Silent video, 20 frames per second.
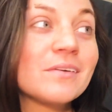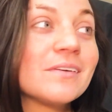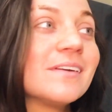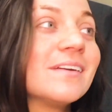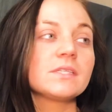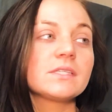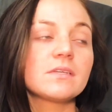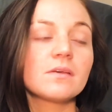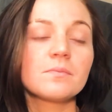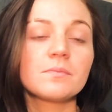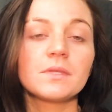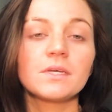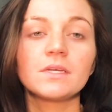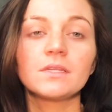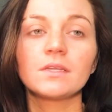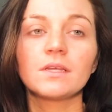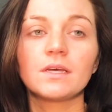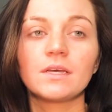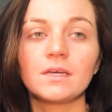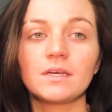Something
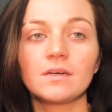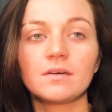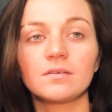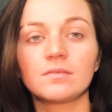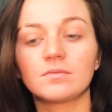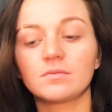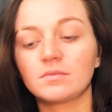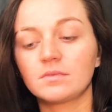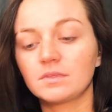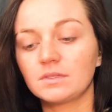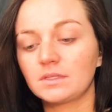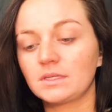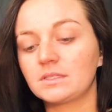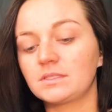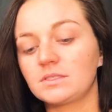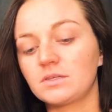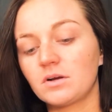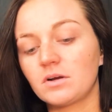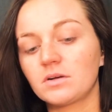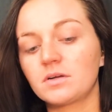like that's
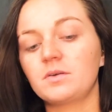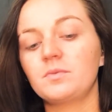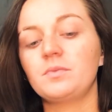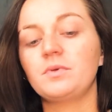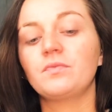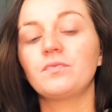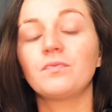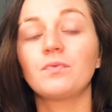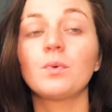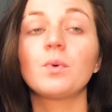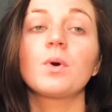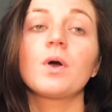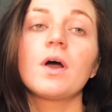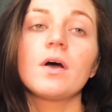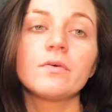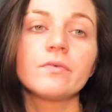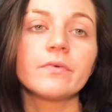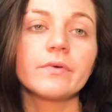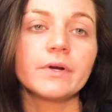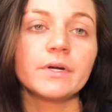not gonna be full
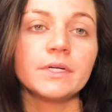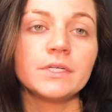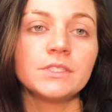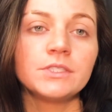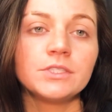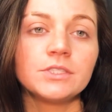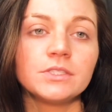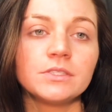coverage.